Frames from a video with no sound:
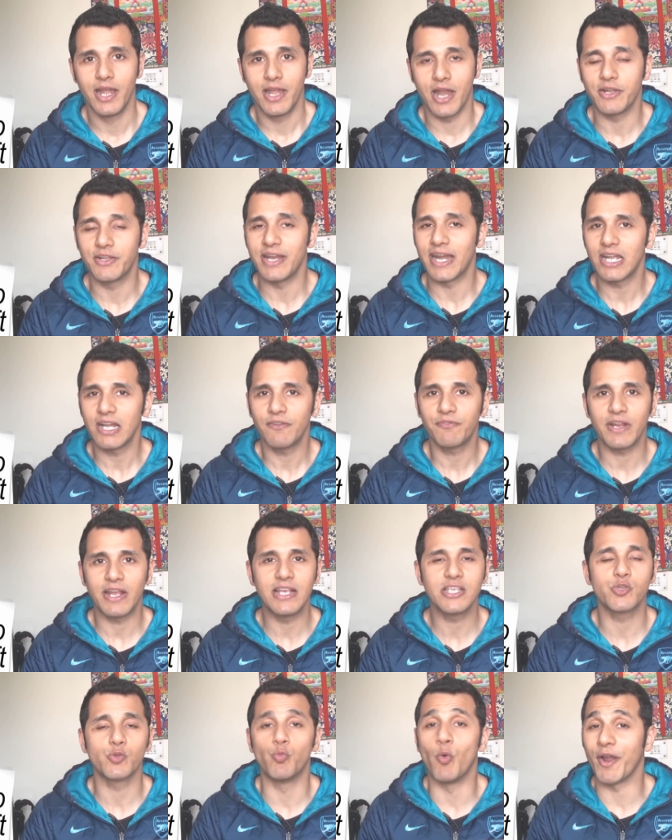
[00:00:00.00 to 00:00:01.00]
Now, deadlift
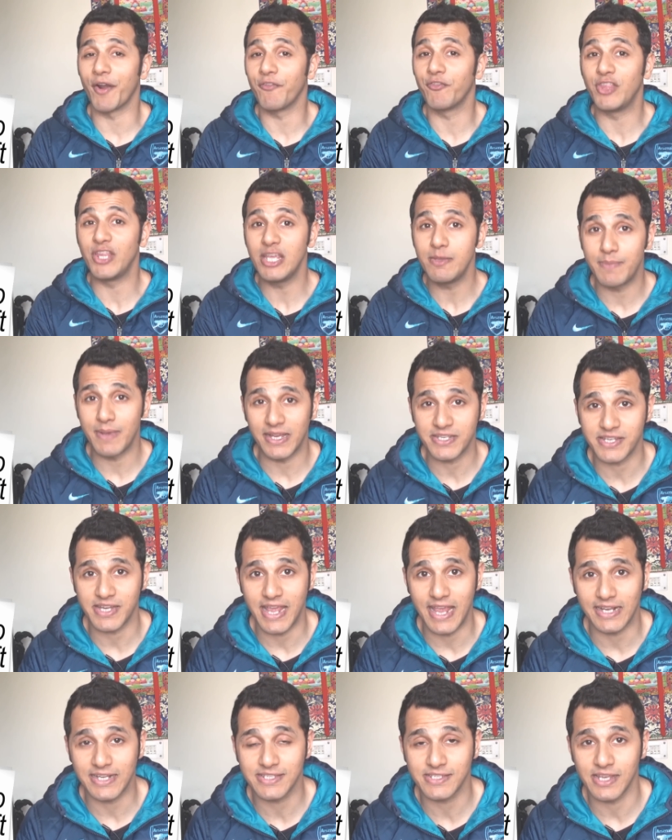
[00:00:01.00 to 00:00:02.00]
is one of the best
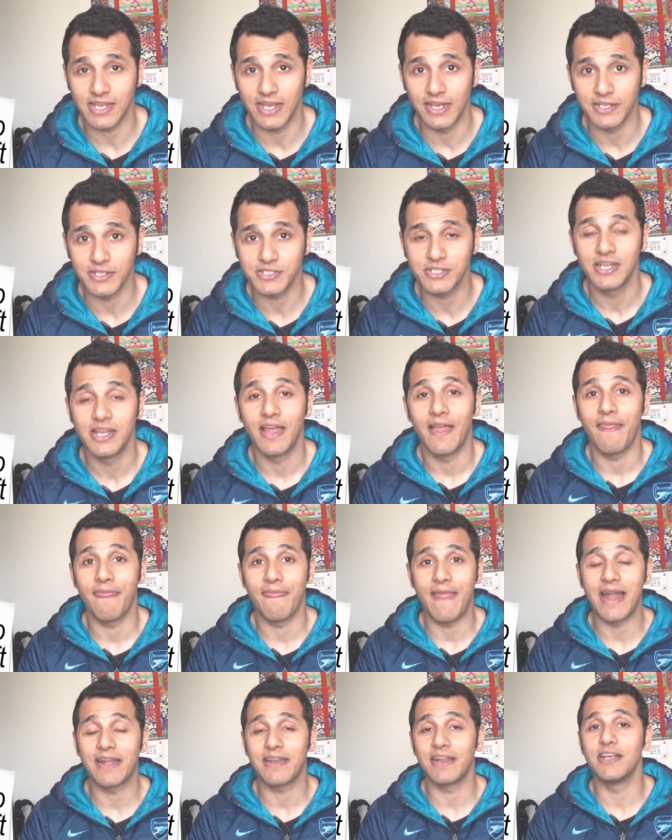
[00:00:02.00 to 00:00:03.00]
exercises
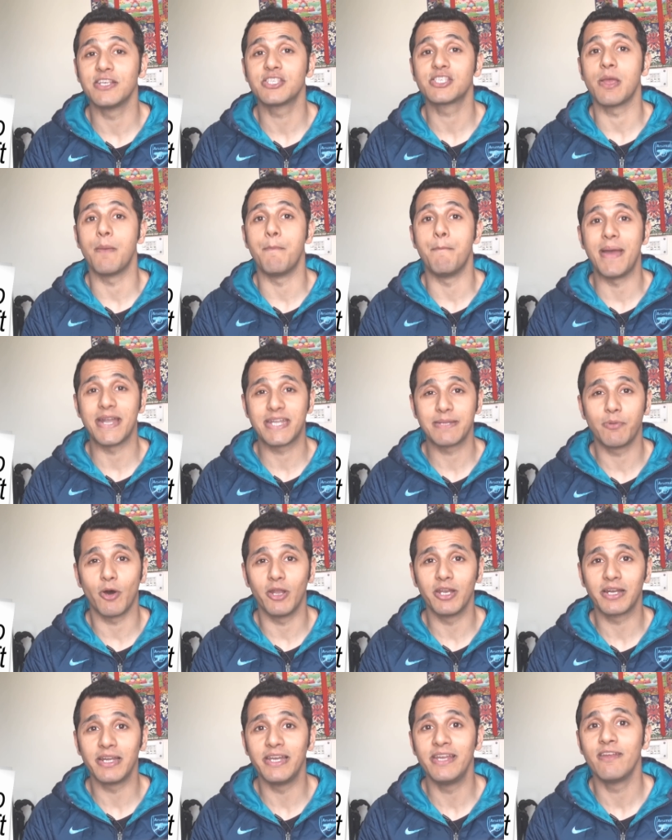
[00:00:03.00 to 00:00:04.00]
that is
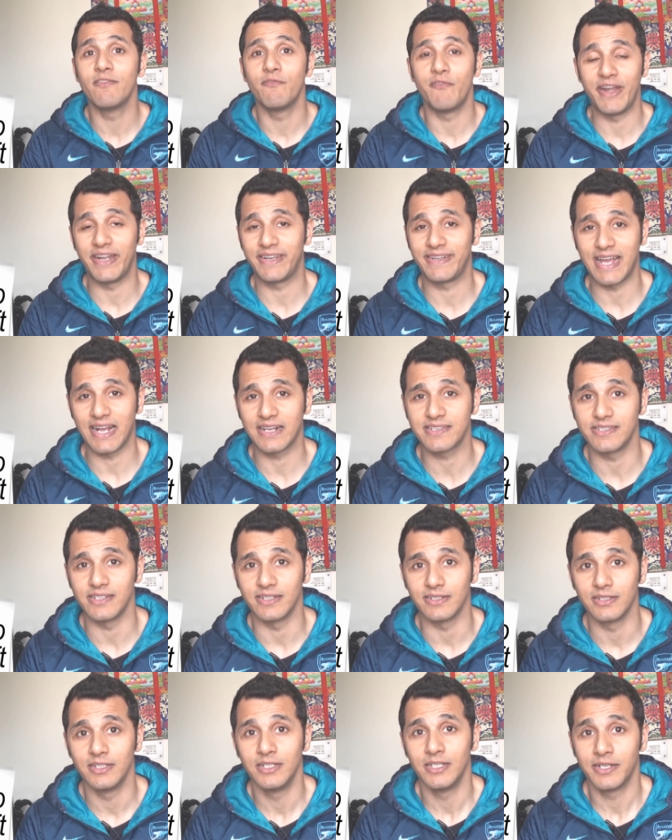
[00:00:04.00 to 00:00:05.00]
metabolically very
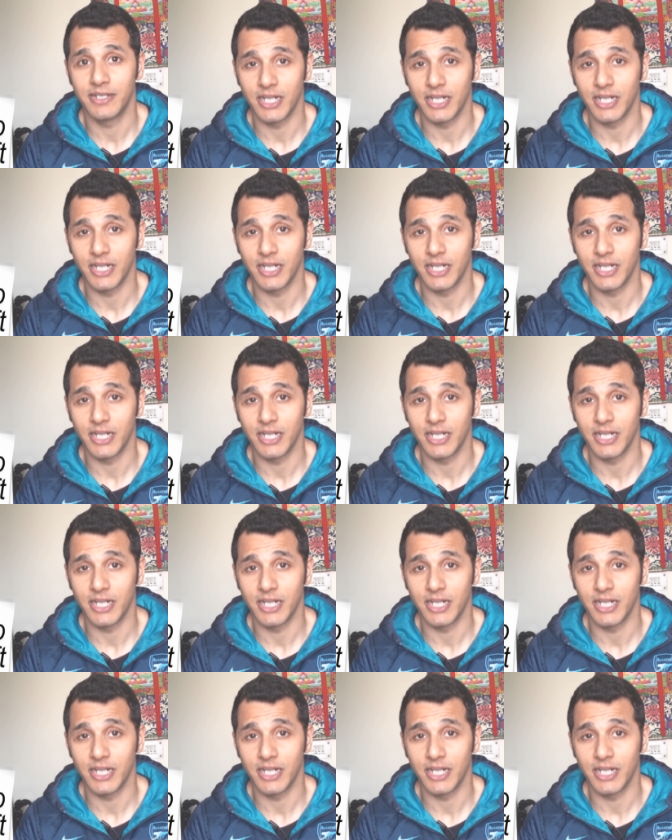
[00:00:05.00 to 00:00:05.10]
taxing.